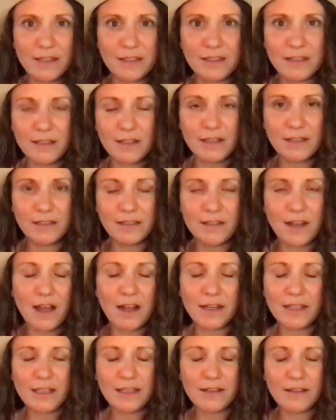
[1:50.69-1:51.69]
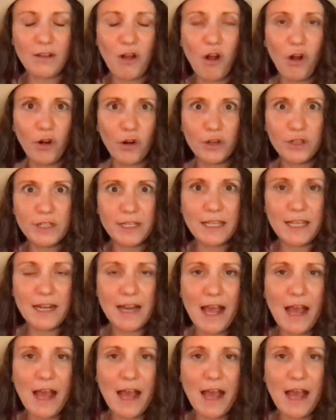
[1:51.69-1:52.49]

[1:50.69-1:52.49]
It's not hard to get